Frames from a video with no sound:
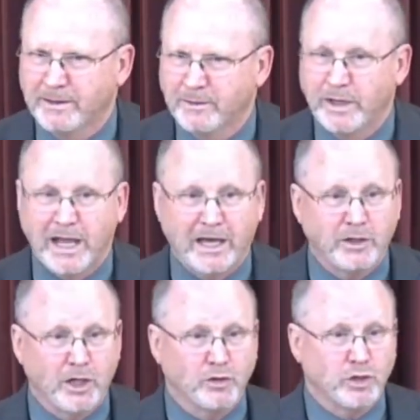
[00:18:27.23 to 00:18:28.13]
We had
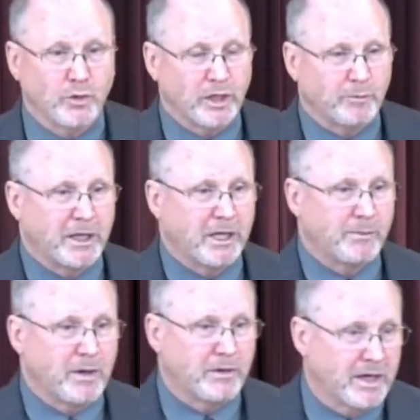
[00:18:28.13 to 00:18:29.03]
those who were dependent
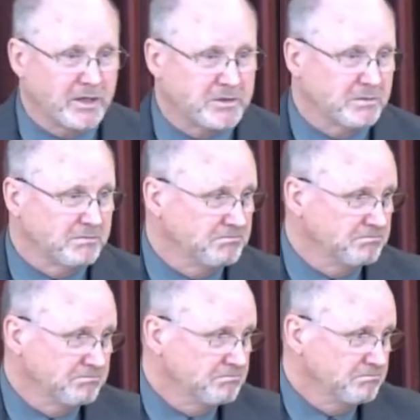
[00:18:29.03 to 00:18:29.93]
upon us and
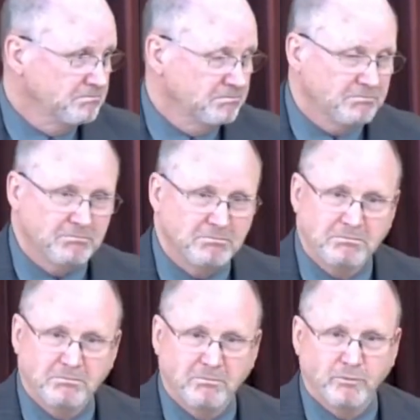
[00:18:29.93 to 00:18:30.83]

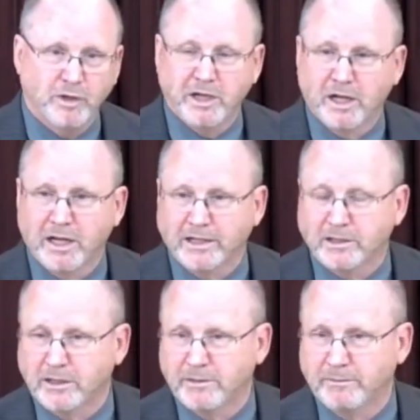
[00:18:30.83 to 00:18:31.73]
we
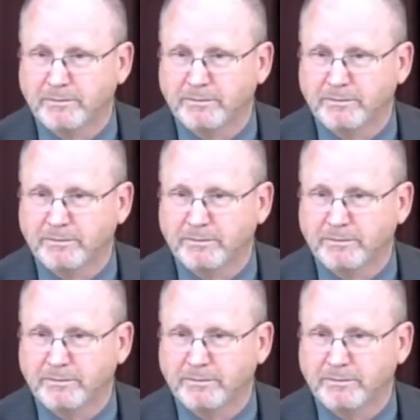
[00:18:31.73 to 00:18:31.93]
neglected them.